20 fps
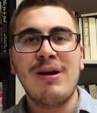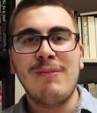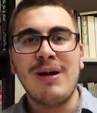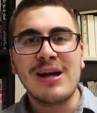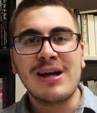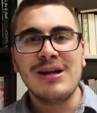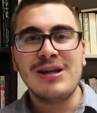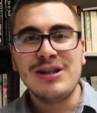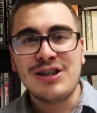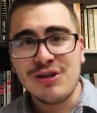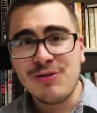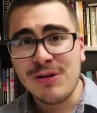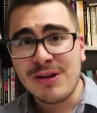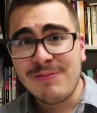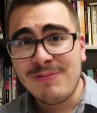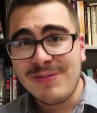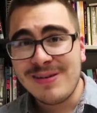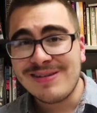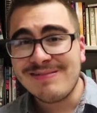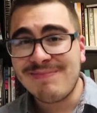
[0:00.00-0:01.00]
am I gonna do
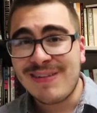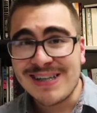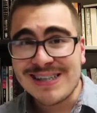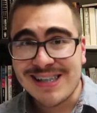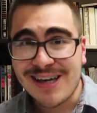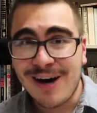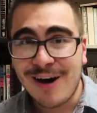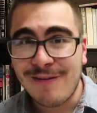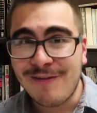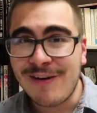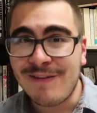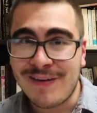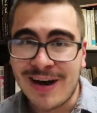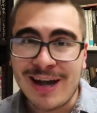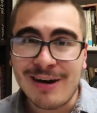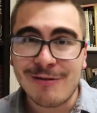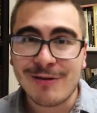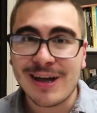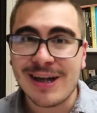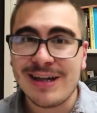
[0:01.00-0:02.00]
with myself if
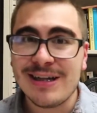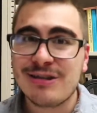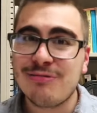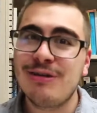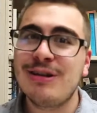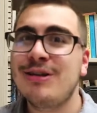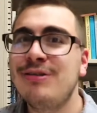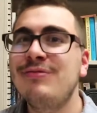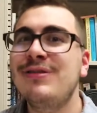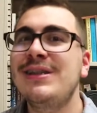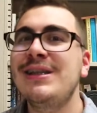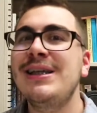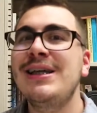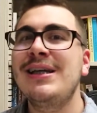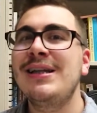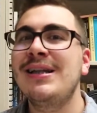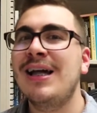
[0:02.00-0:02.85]
I don't get into a UC?